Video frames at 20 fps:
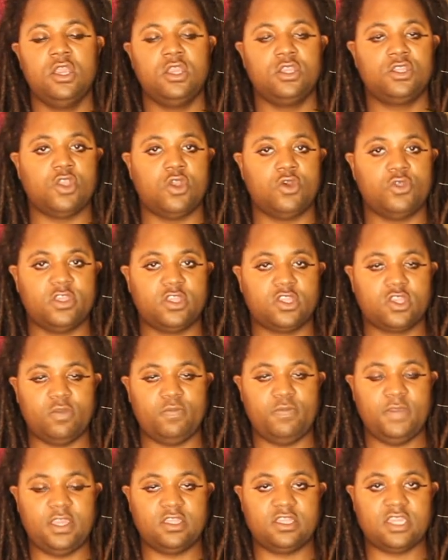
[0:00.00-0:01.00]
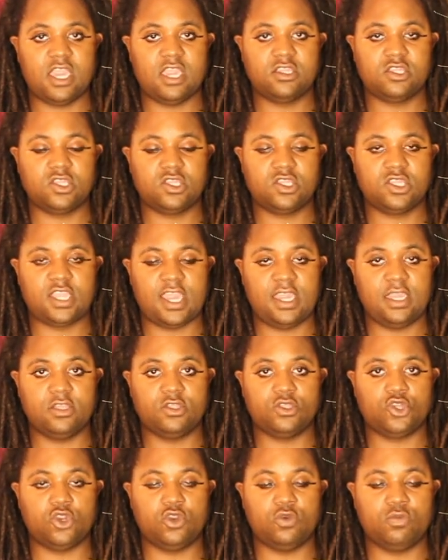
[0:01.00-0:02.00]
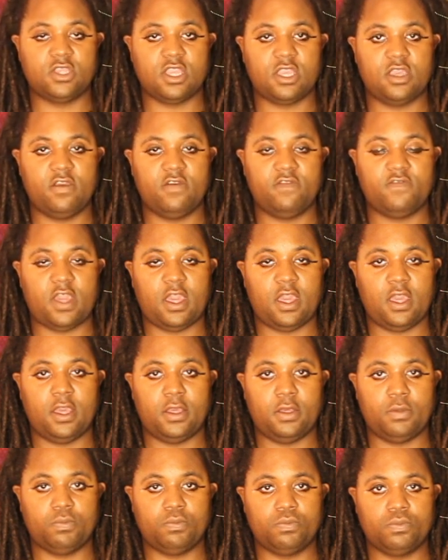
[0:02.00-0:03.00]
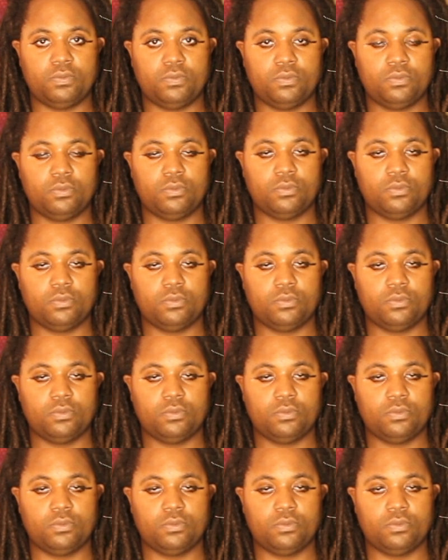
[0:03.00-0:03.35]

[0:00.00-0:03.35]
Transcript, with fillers: So this could mean test state in terms of um,